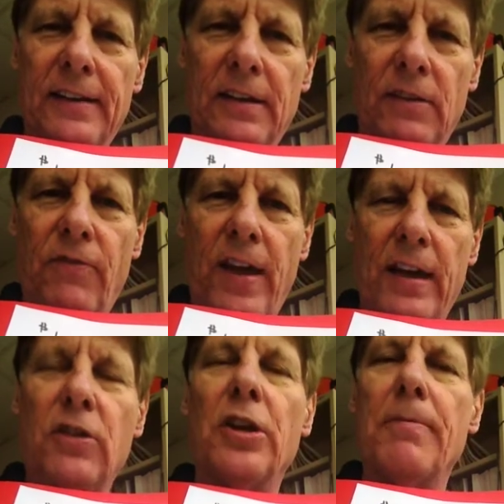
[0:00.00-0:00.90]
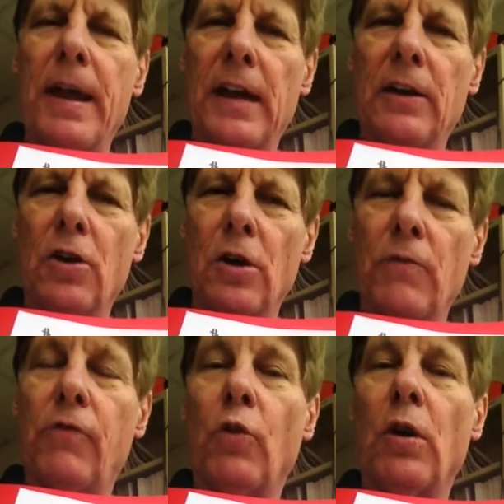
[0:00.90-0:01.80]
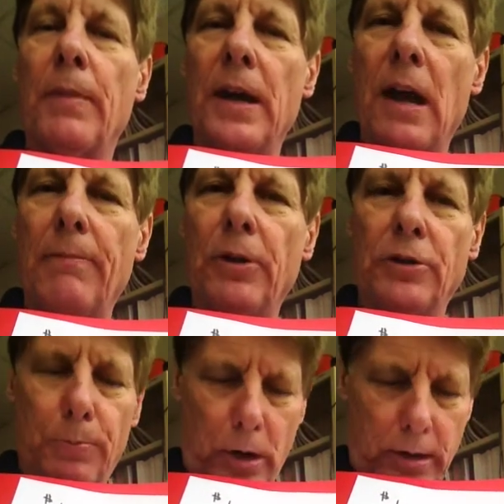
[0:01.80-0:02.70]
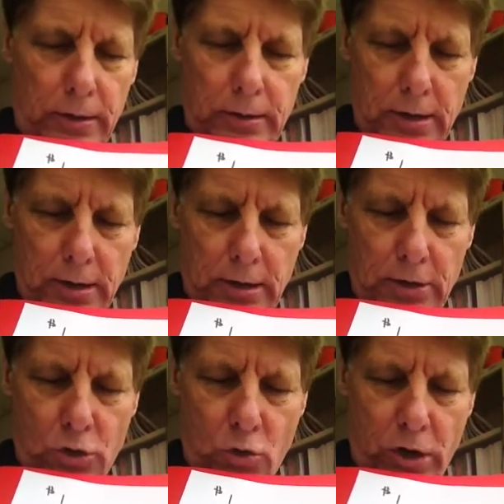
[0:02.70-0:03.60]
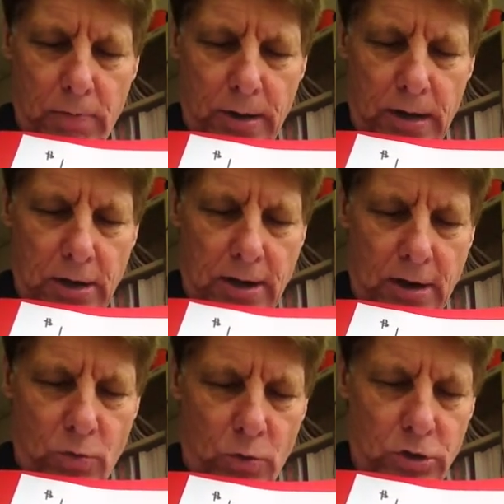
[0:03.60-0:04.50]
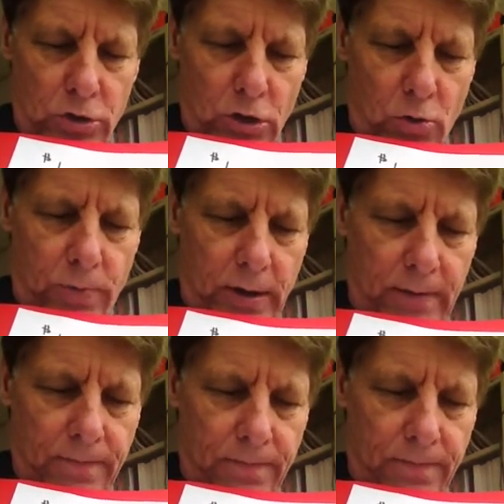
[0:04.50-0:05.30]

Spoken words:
In fact, the demand curve for a monopolist product is going to be downward sloping.